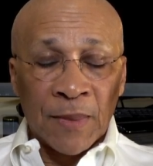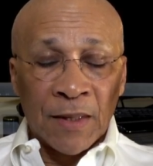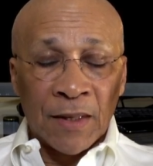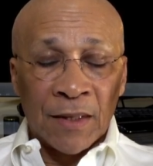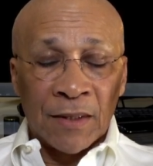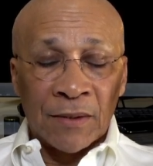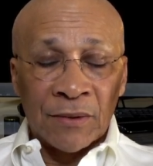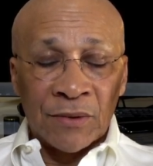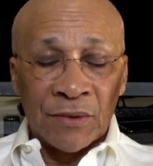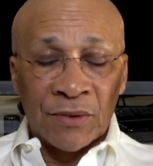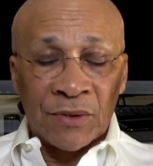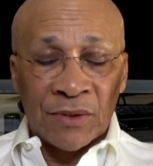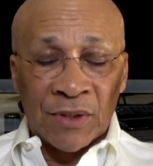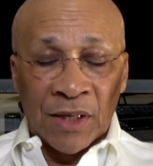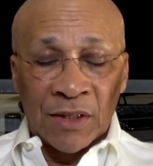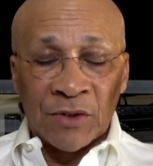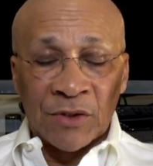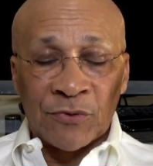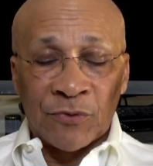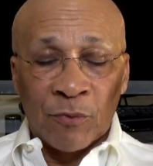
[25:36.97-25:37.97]

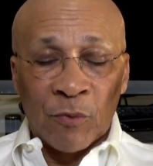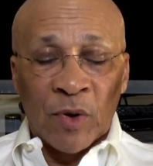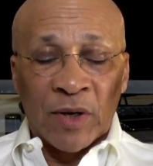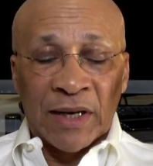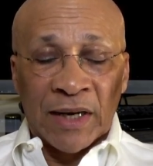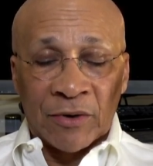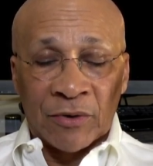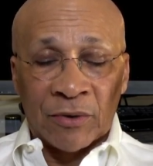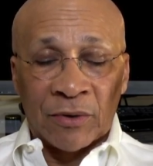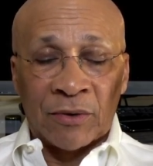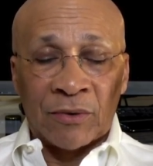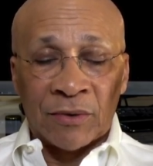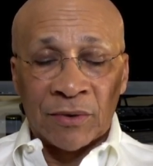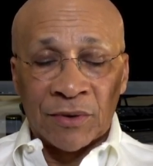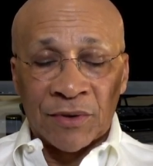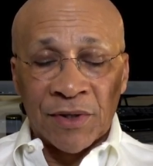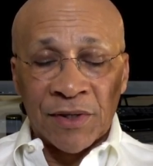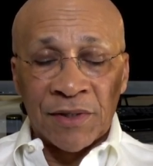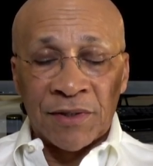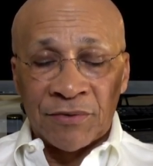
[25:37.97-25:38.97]
Since from what I heard on
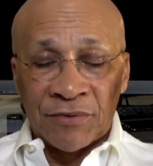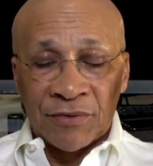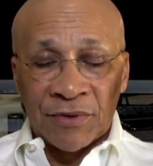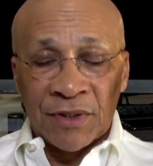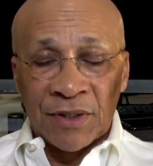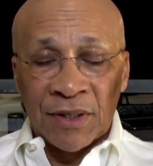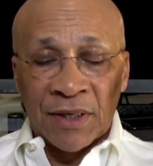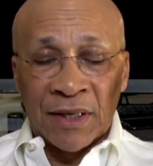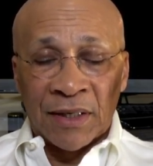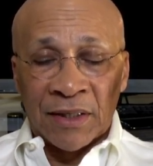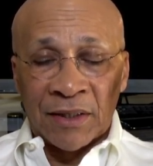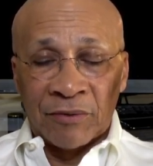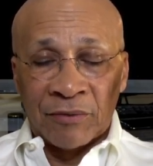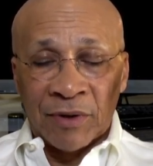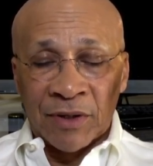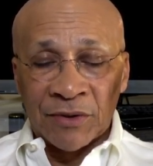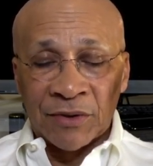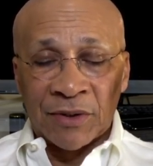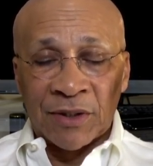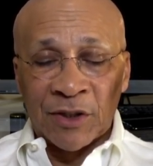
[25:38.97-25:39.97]
TV, and it
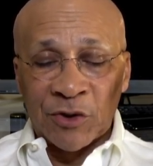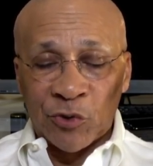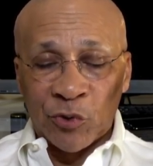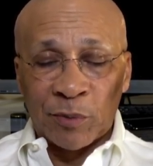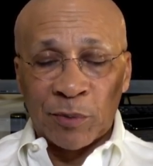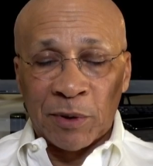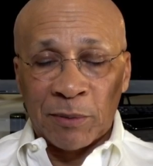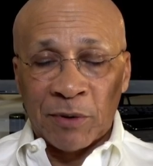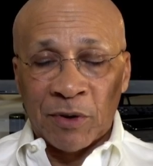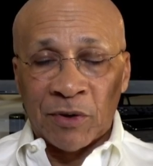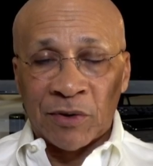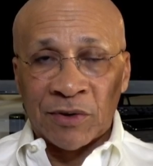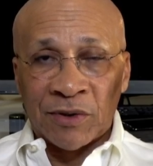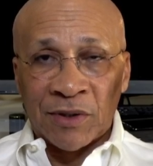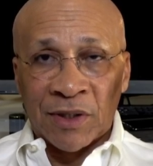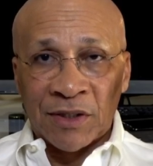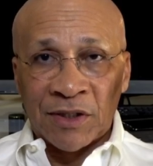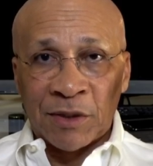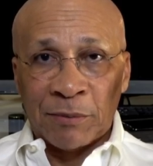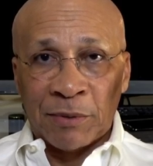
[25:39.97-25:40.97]
resonates with me because
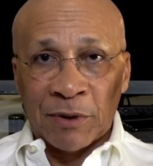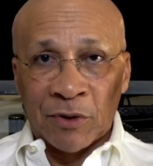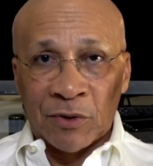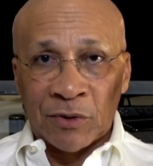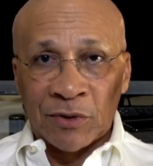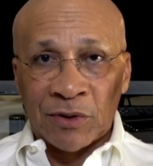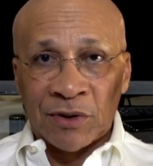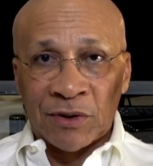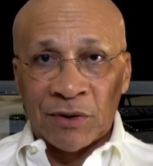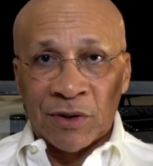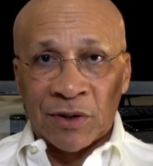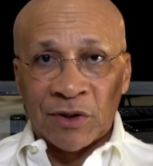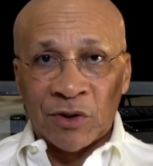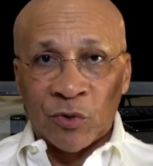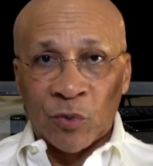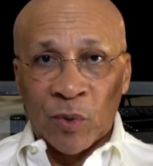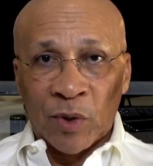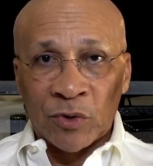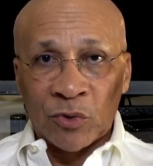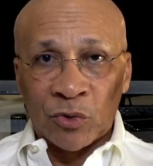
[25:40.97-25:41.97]
Nancy Pelosi doesn't
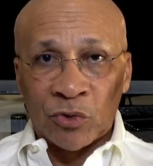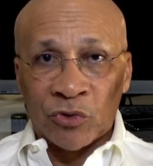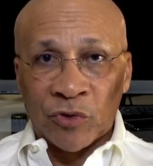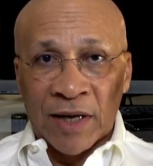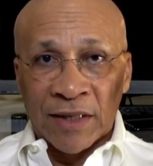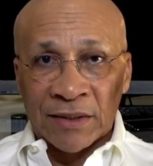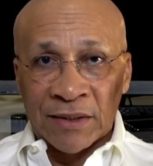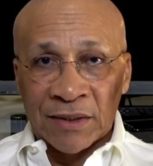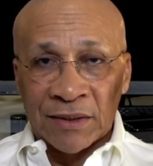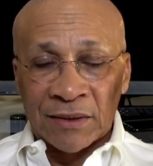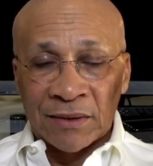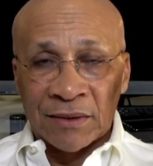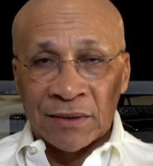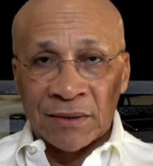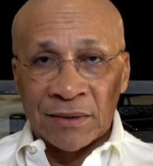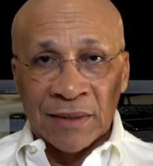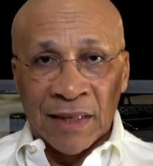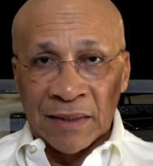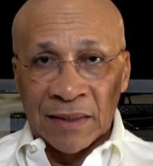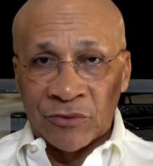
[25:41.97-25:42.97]
want to drag
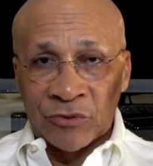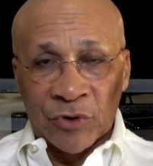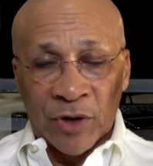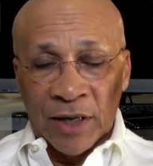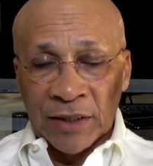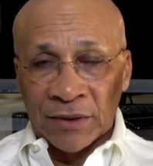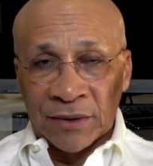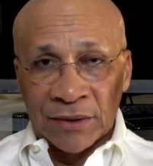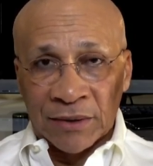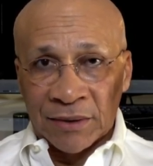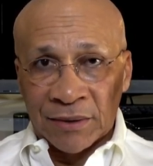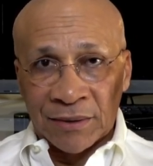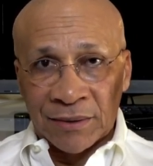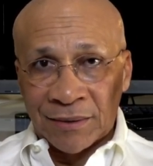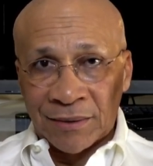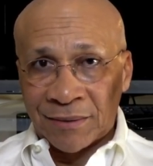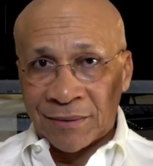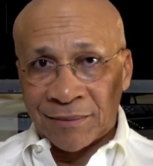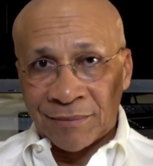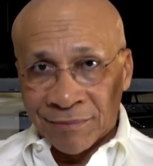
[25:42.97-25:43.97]

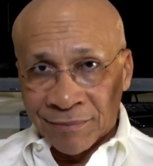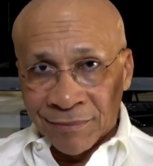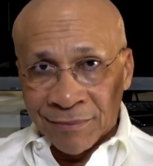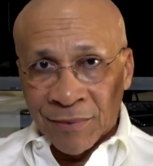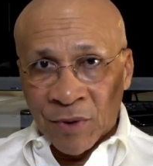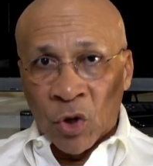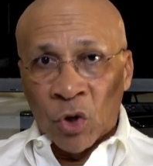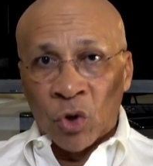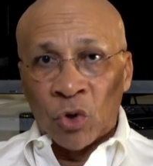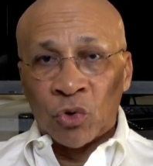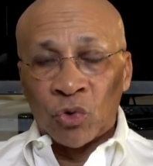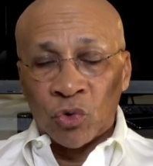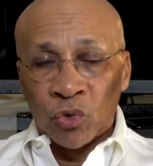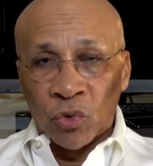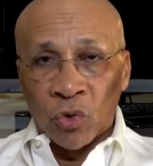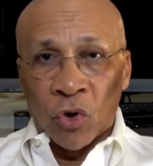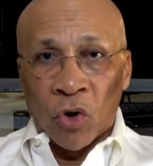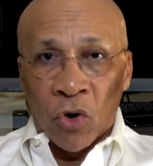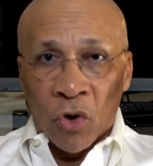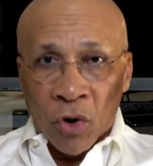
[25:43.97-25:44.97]
this too
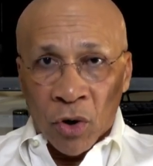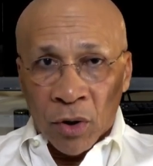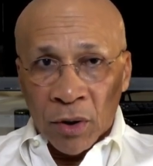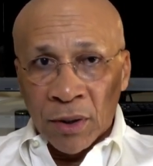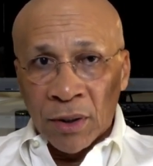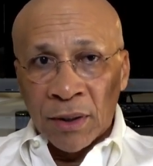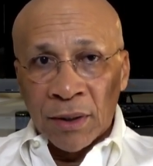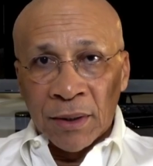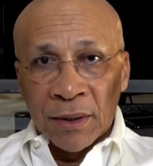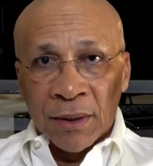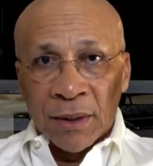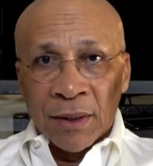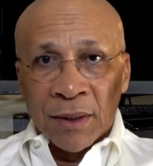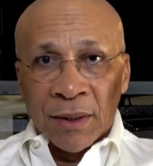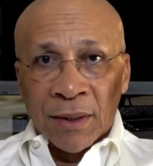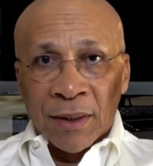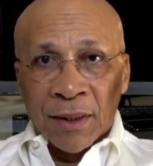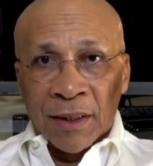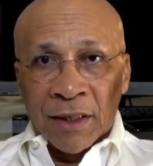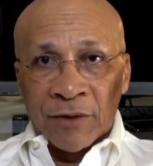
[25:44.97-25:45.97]
long,
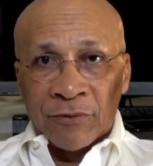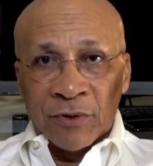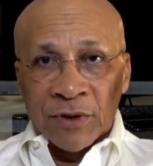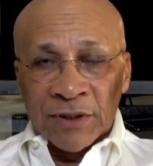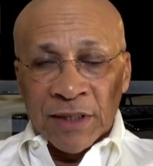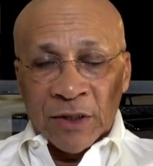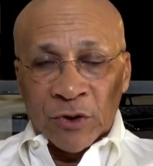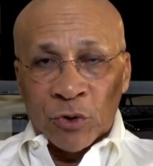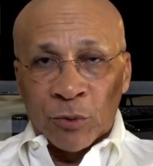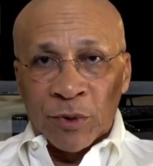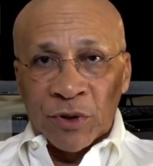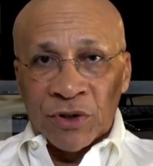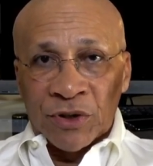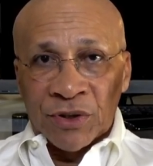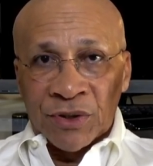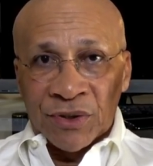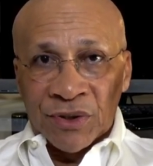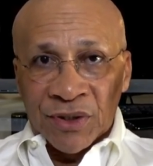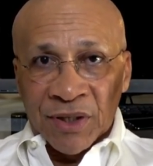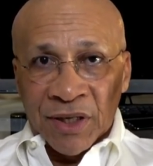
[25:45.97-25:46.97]
and it feels like to me
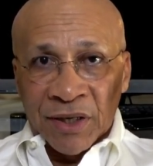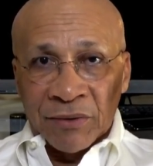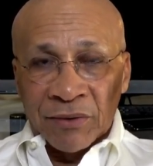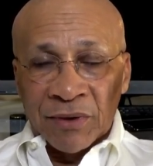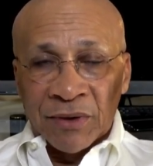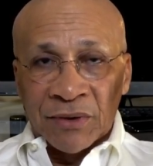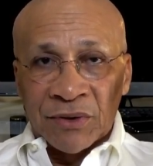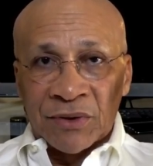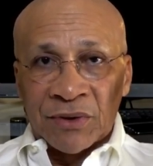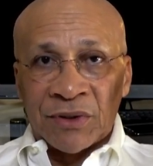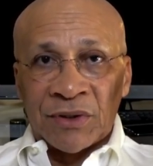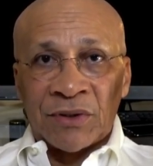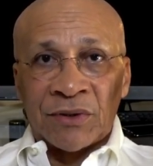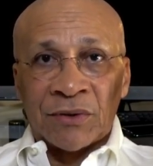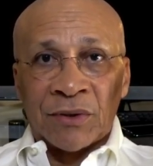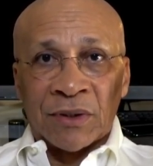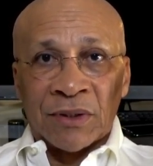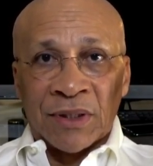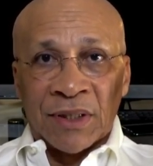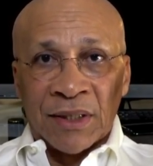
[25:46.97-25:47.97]
she's serious. She's
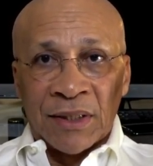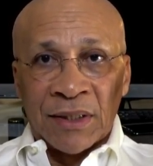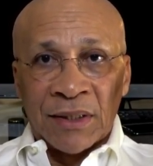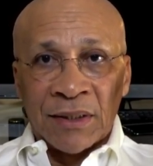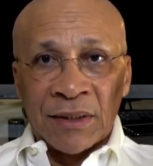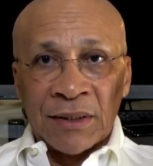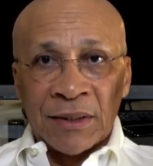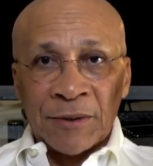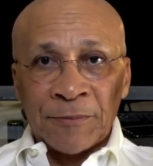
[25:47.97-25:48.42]
not kidding.